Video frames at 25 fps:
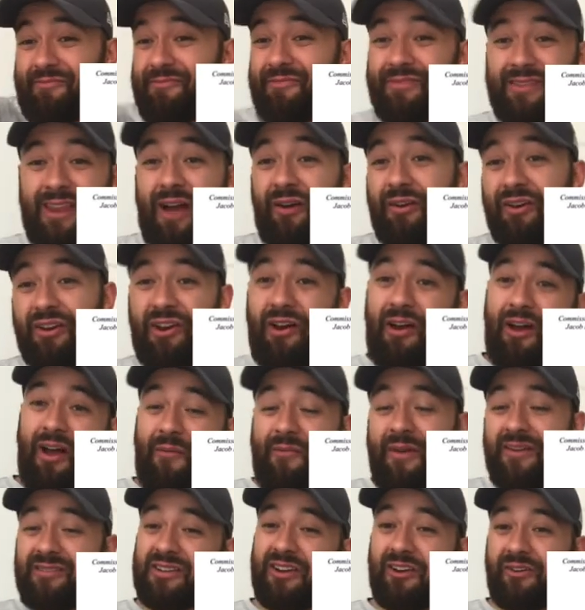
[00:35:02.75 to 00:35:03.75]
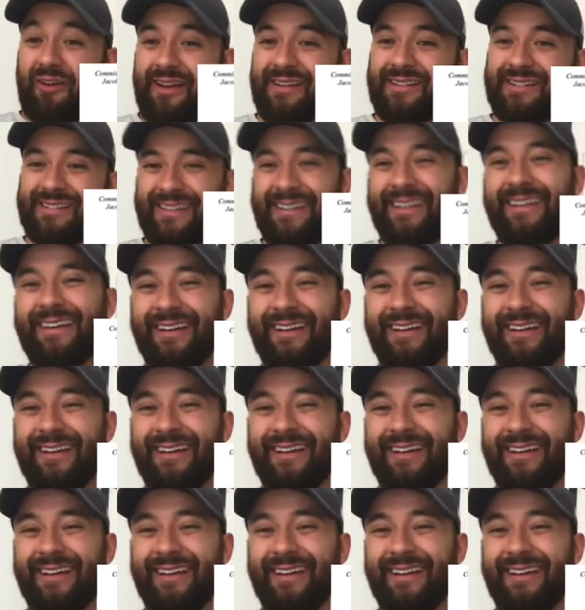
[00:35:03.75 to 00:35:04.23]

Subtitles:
Now you know how music works.